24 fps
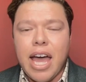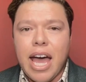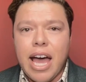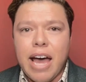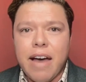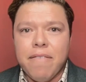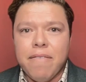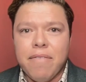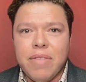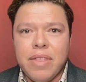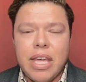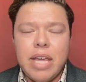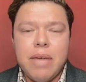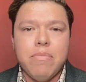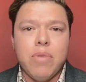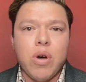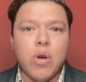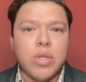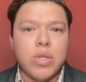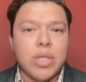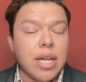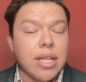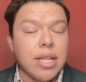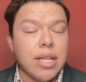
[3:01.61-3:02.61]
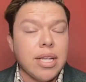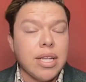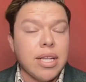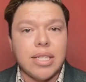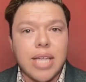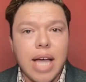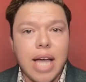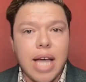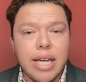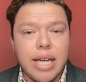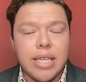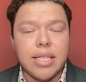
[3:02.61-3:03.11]
have the most
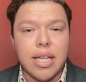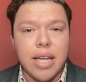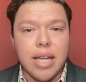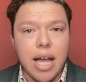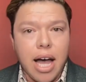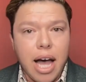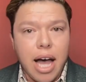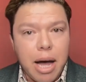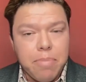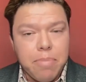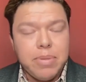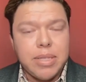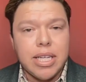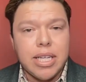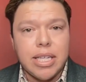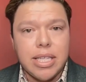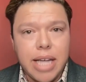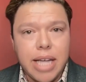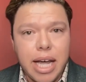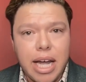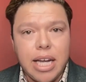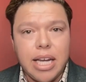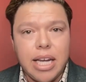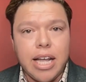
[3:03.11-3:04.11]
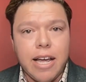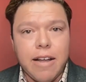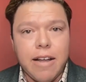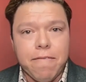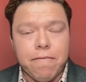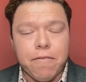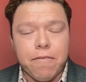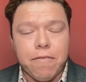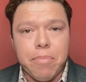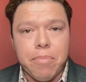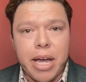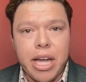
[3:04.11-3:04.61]
concise and up-to-date
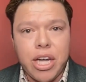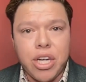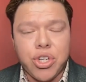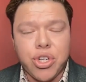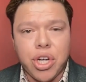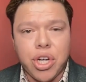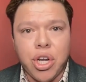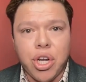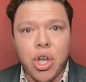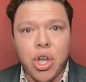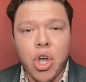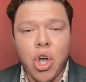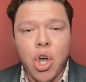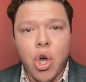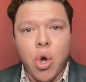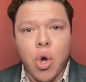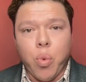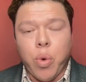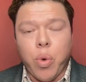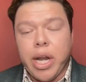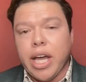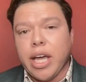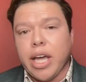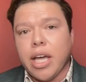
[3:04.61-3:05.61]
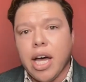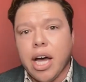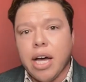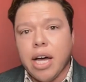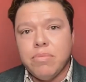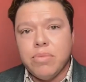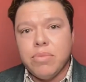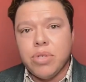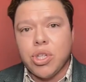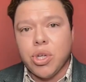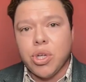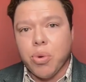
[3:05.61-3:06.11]
information when it
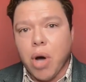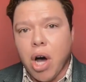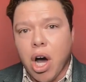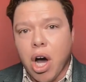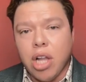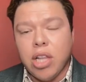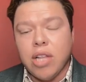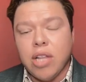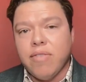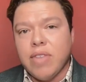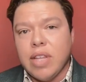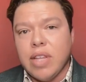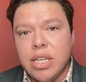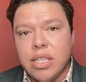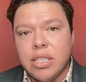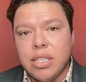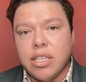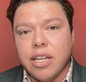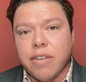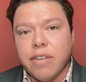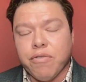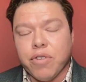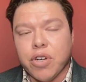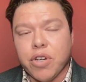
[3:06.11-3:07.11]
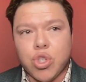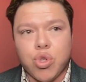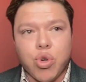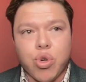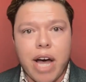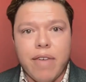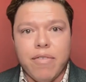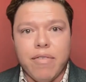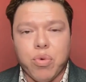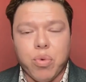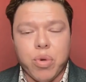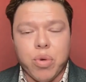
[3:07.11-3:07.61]
comes to all of these different
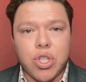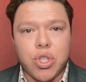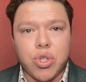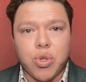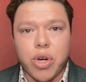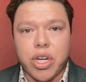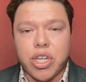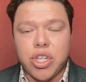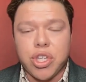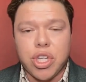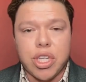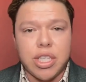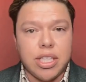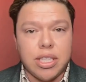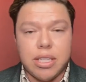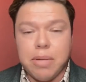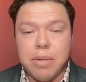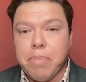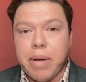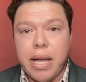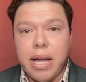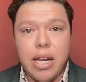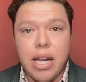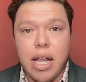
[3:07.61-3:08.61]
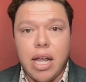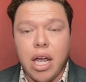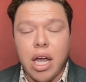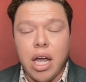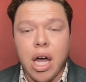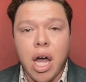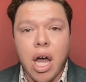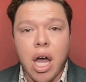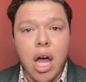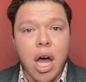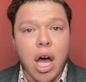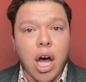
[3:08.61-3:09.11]
travel restrictions, depending
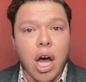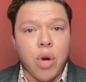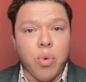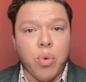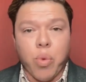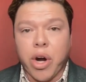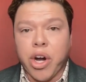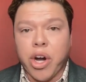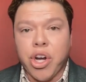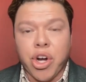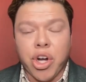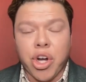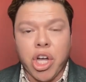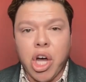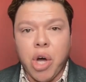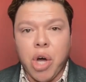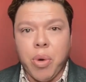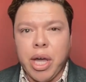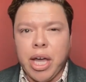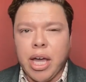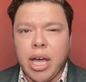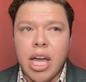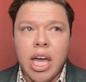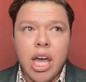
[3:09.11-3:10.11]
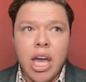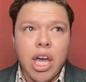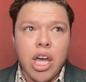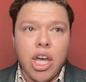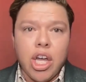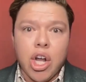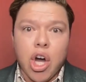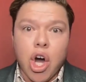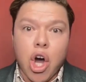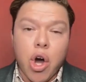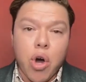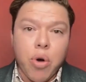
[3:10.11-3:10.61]
on where you're going.
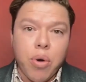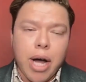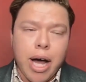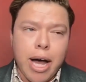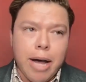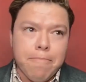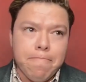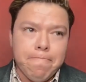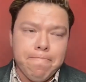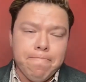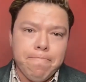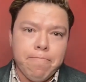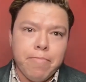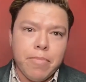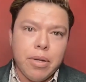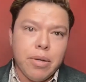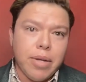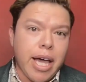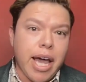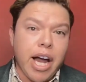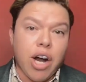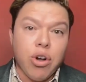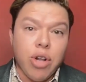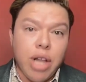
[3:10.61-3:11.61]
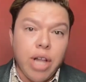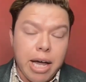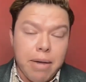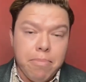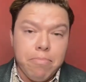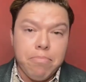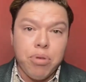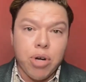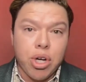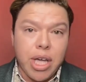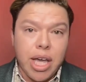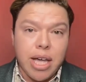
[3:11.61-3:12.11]
You know, airline
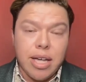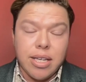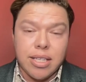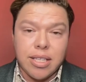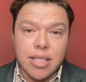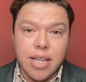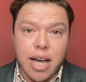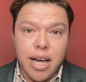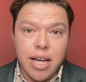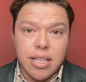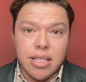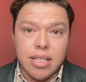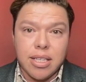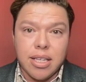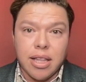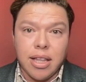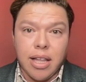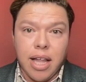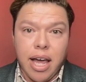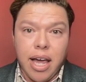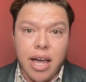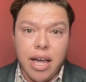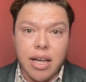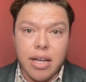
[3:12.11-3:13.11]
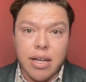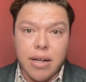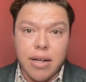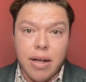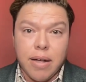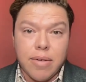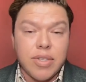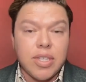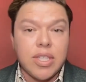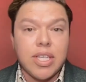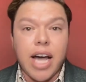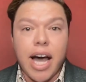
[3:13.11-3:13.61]
booking sites like
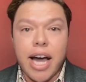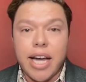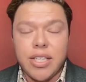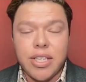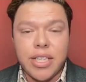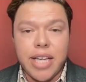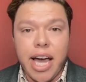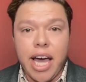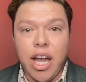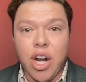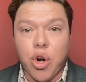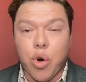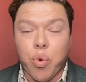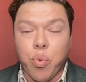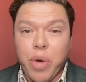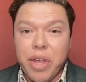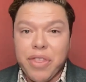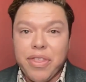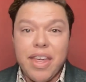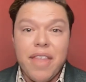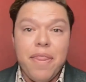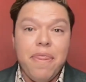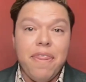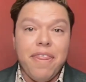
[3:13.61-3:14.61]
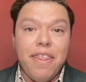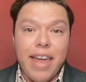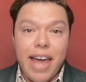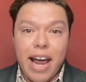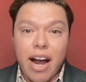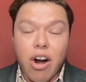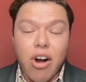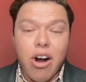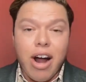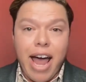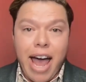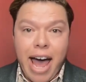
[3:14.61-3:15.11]
Skyscanner, within
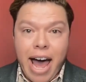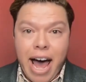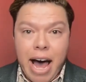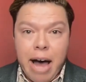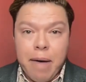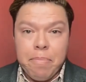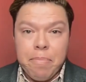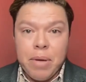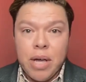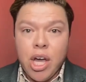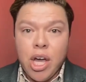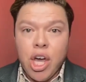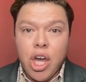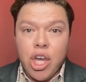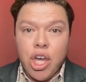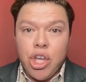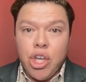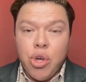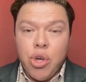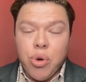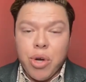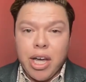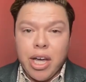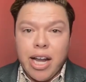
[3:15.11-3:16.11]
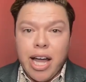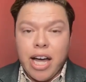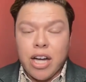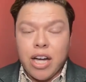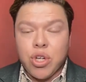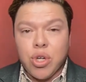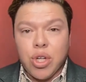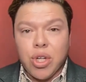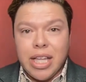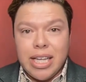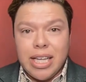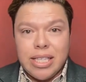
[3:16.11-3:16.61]
their app, you can
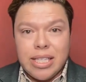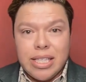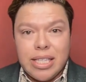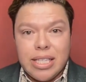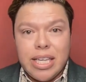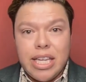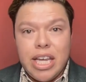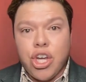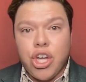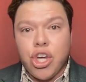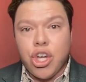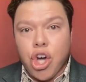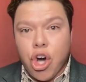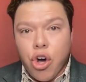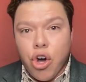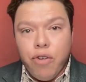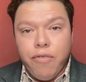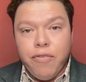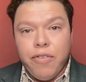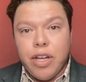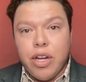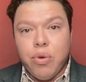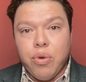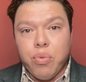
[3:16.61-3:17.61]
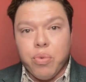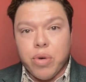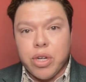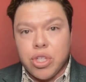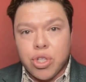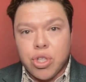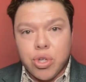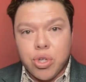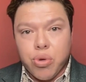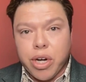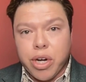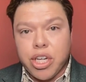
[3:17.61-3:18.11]
actually see COVID
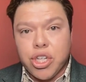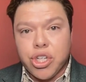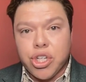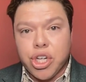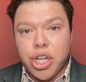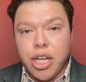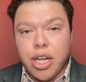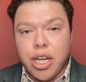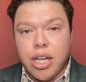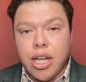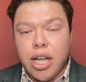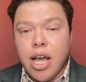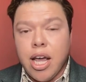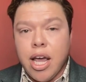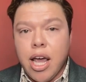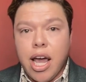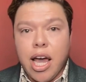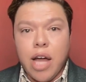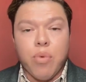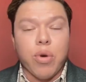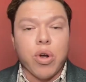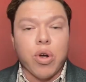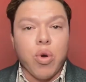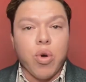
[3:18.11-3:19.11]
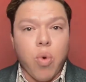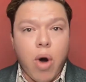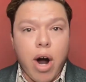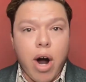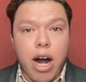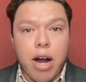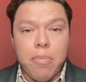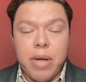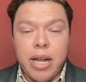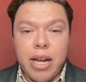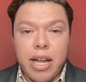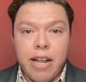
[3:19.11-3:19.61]
restriction and
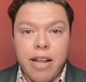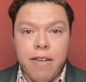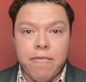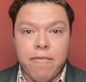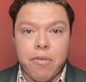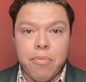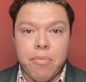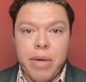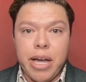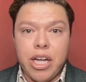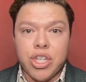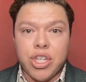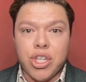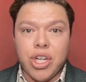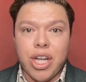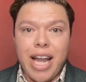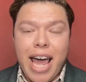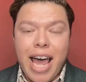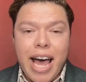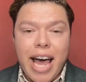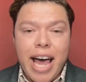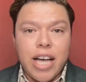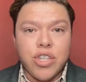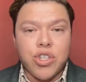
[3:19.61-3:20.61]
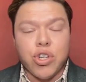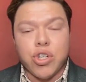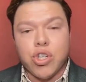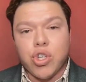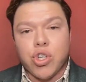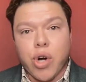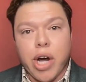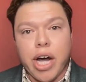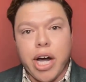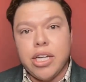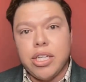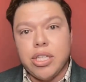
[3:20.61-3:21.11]
requirement information as you're
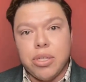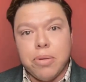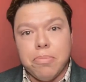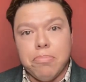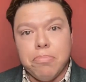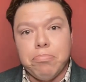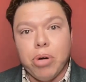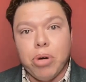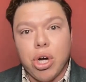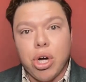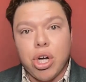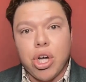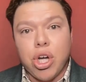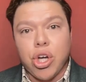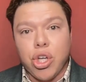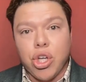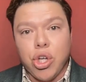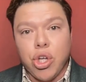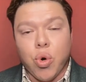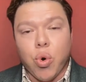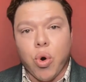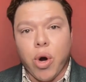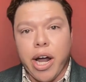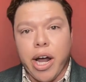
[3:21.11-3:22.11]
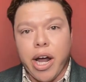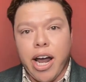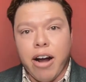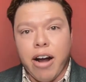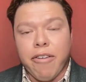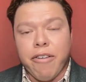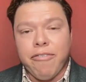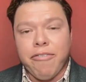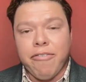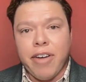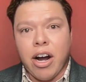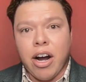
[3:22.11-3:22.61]
trying to book your
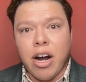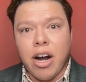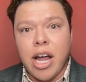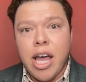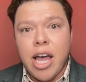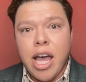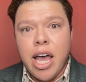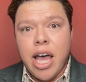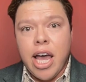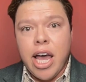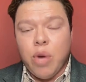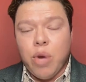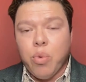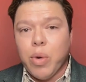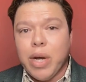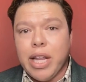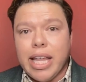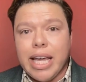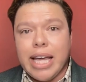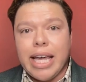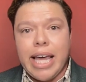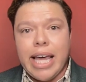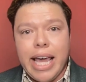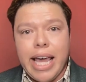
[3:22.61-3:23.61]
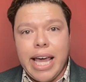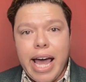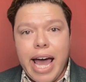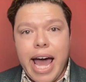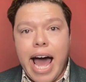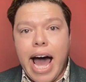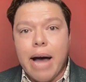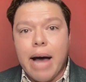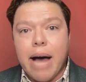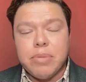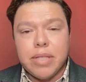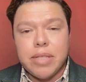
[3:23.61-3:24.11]
airfare. And one of the key
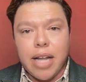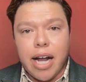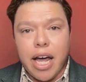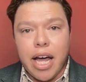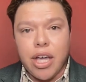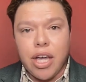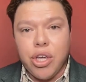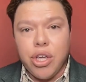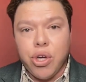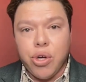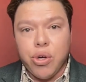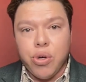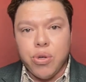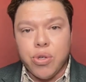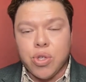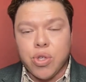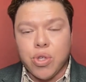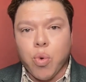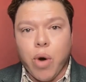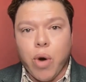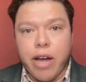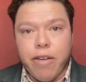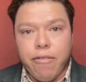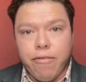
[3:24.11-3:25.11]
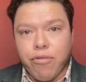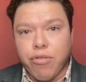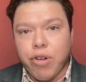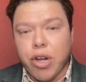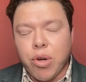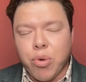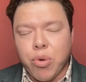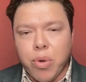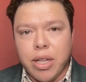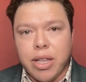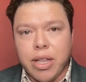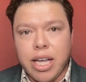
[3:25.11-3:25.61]
apps that I use quite
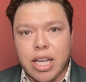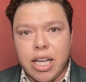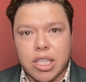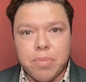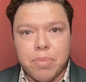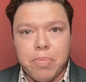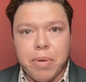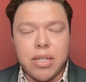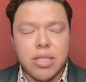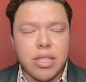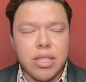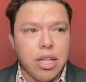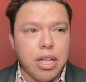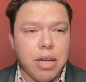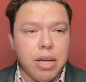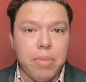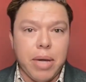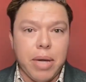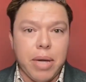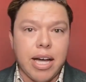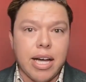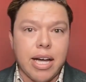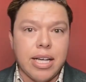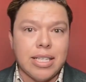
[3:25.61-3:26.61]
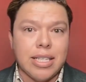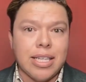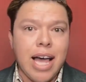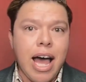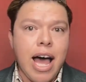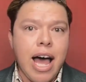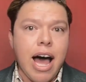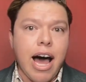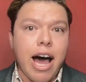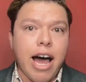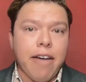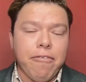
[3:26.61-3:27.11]
frequently, especially because
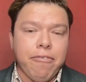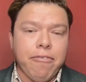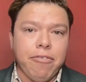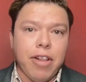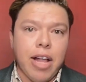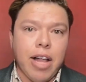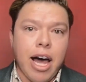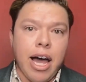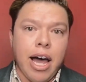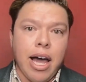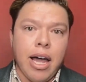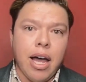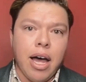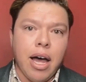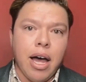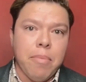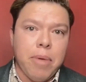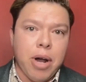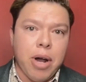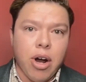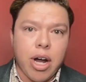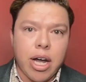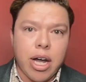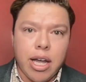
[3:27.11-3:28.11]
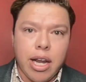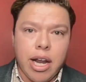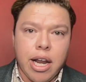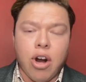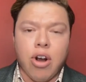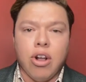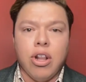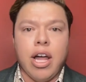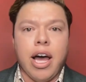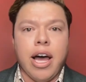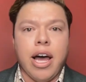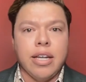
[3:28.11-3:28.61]
I fly American
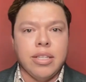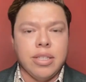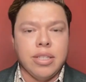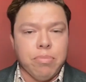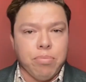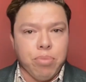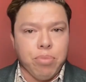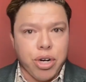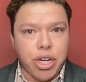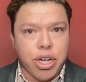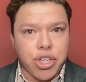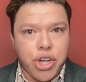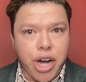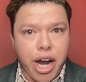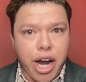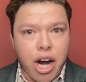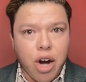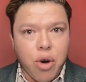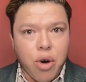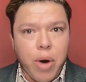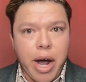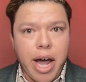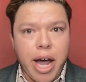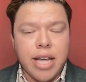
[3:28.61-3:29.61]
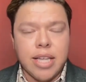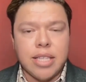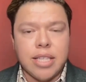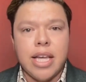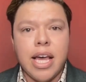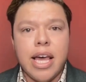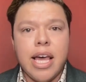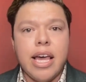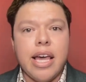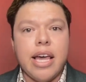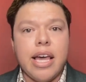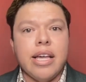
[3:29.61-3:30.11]
Airlines and British Airways,
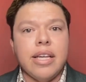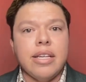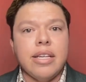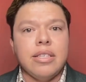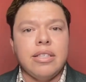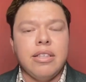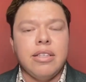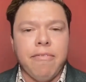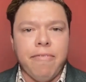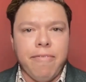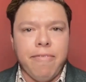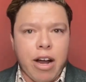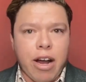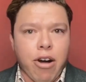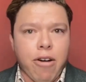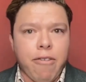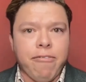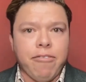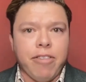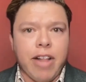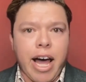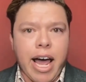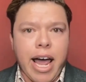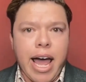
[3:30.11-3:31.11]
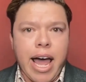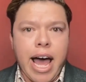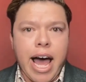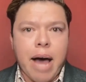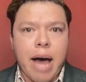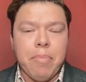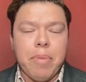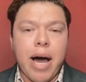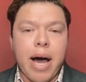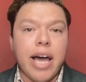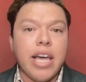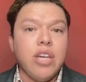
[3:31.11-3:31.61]
is the Verify
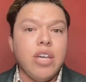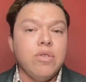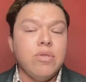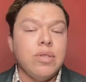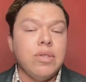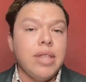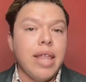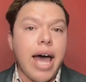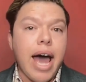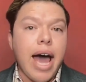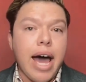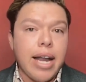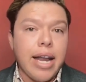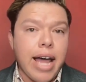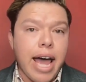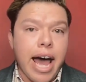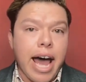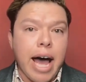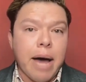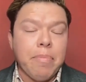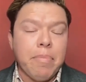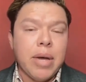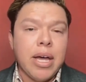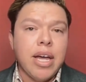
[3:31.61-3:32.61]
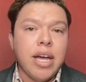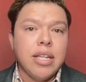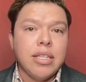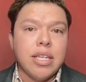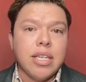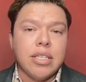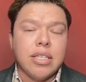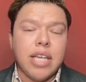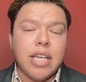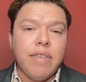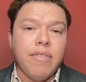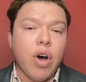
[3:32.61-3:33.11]
app. I use that app
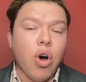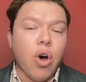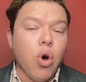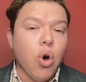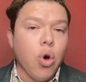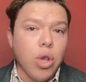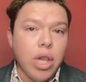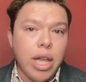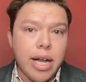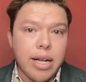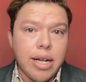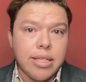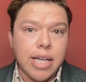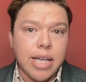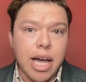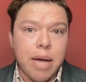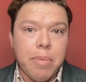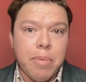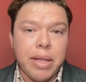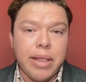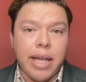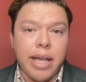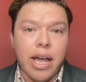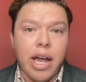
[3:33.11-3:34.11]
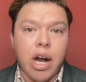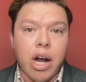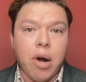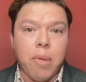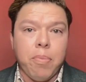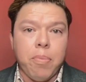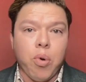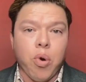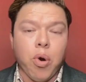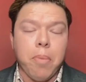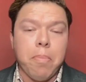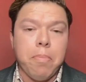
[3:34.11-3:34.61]
to save a whole lot of time at the
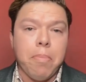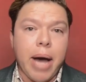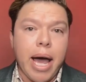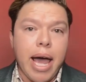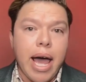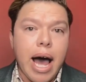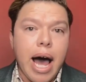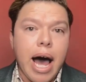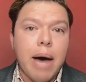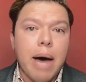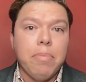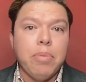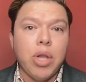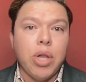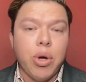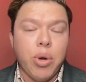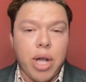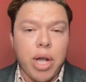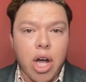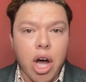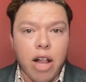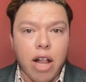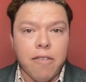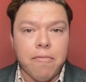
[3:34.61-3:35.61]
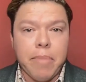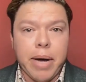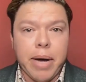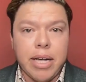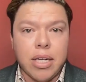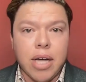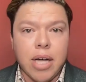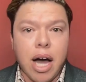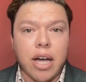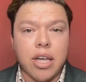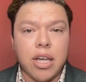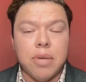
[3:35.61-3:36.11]
airport by uploading all of my
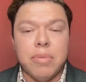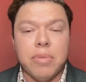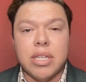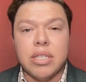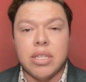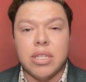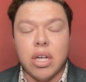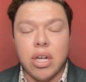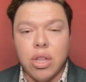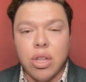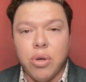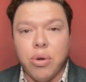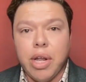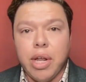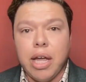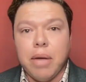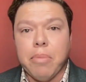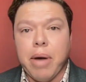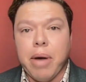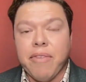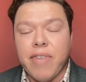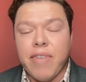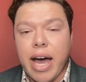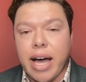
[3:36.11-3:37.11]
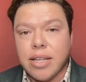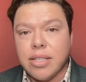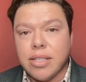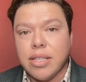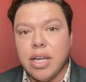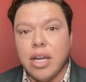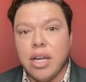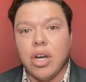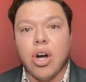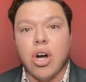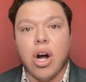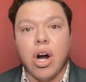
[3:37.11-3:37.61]
documents, including my
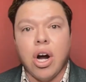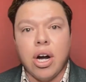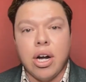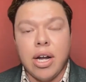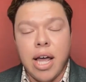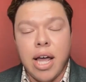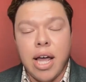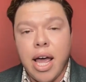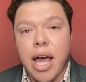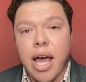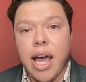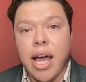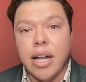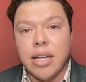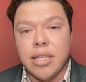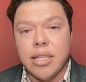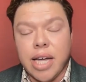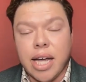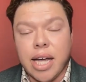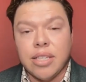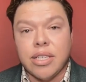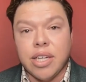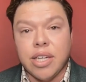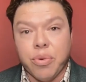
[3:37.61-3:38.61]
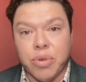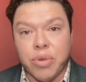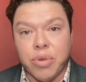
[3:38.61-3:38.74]
vaccine card and testing